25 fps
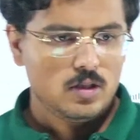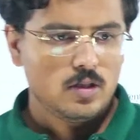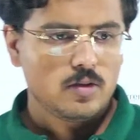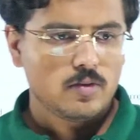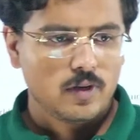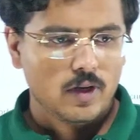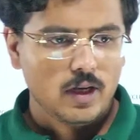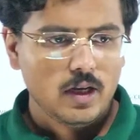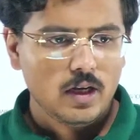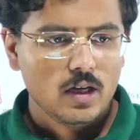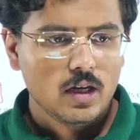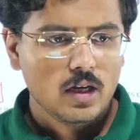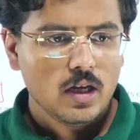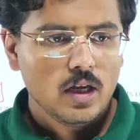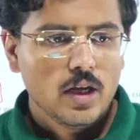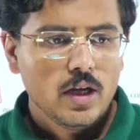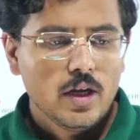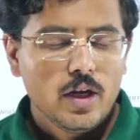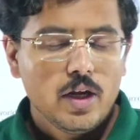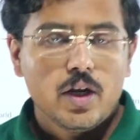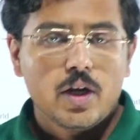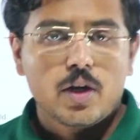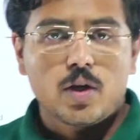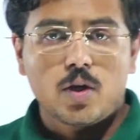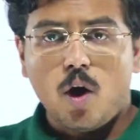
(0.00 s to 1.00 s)
fine.
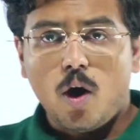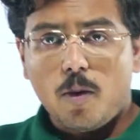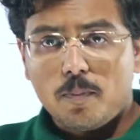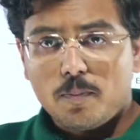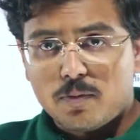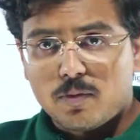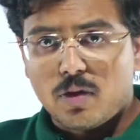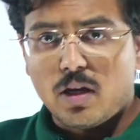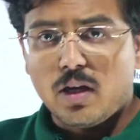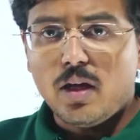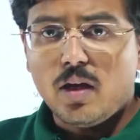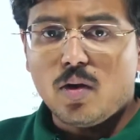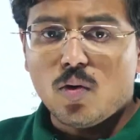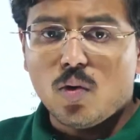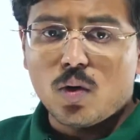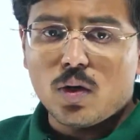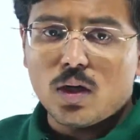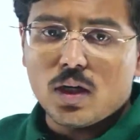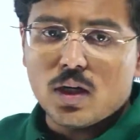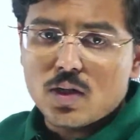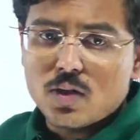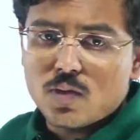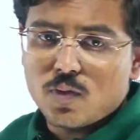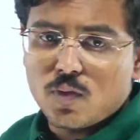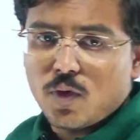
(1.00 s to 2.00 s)
Top three
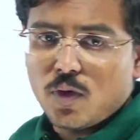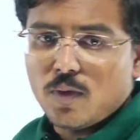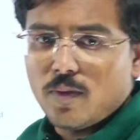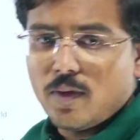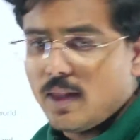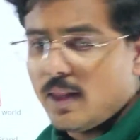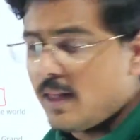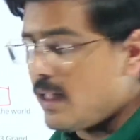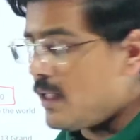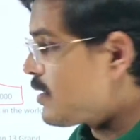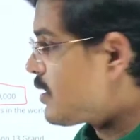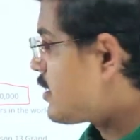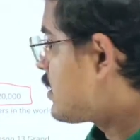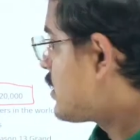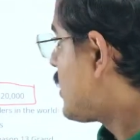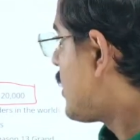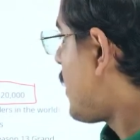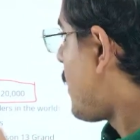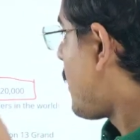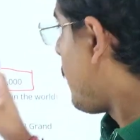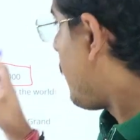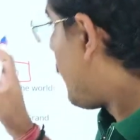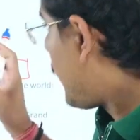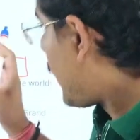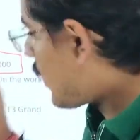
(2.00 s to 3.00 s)
coders would win this,
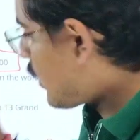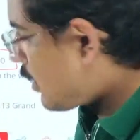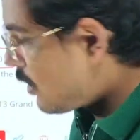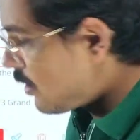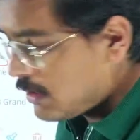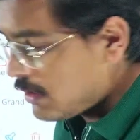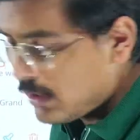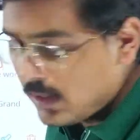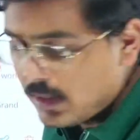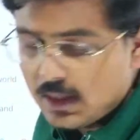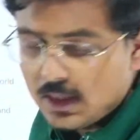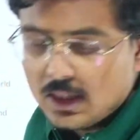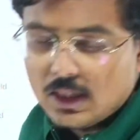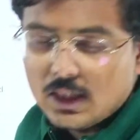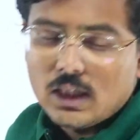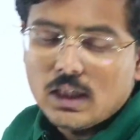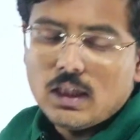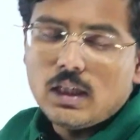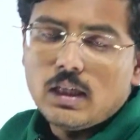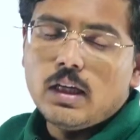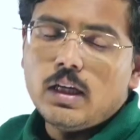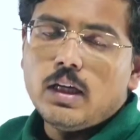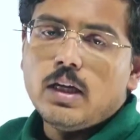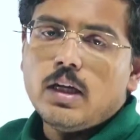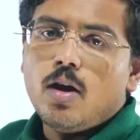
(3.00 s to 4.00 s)
but
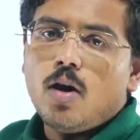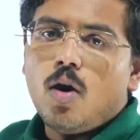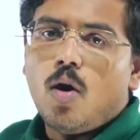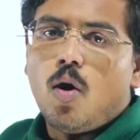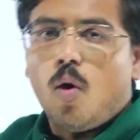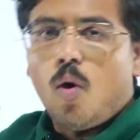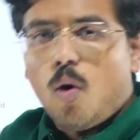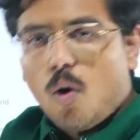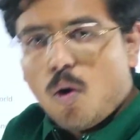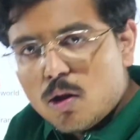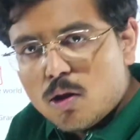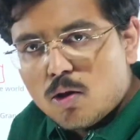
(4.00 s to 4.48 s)
all